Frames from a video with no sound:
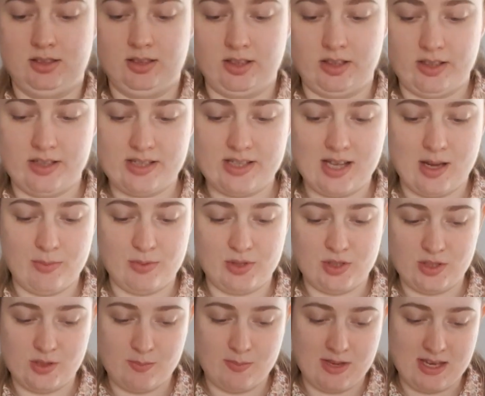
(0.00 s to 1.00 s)
because that would
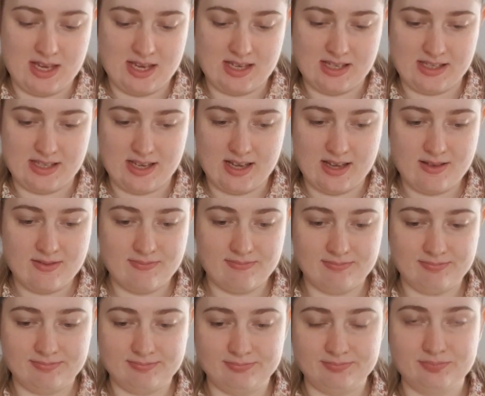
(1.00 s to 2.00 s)
just be easier.
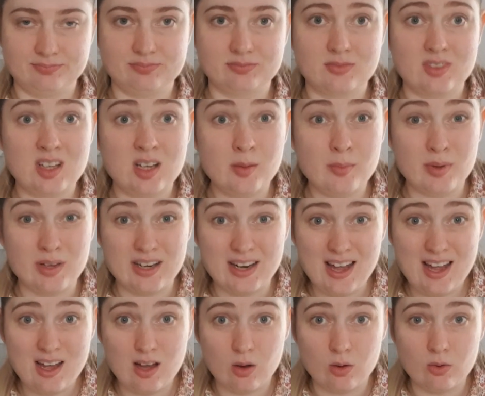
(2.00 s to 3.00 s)
But
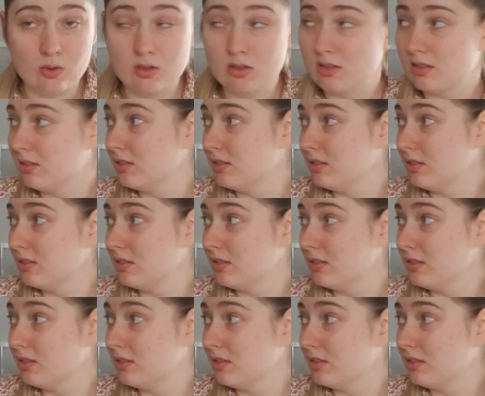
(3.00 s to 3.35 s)
now